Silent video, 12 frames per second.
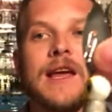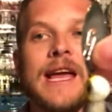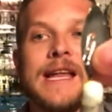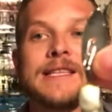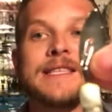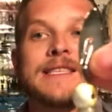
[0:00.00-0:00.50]

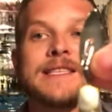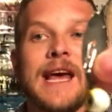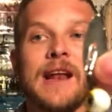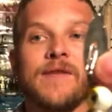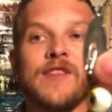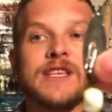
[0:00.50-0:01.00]
instead
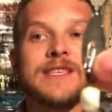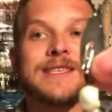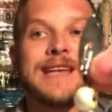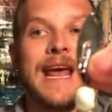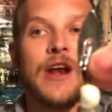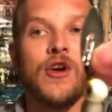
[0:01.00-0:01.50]
of the
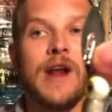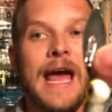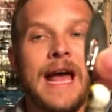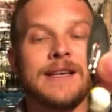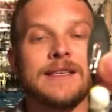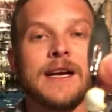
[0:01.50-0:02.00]
standard
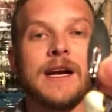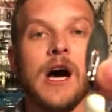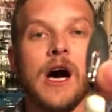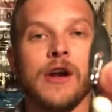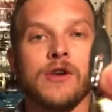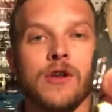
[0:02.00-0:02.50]

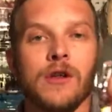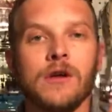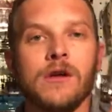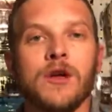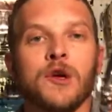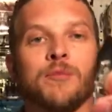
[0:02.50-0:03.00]
hexagonal
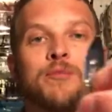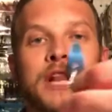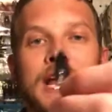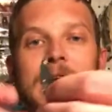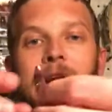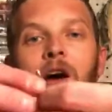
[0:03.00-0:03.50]

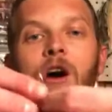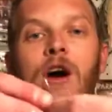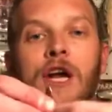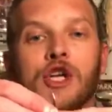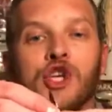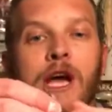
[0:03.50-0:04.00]
blade
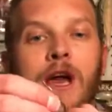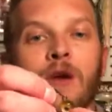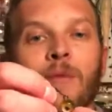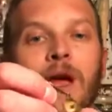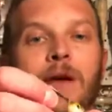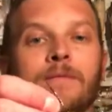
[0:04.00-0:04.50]
on a
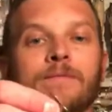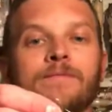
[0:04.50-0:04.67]
chatterbait,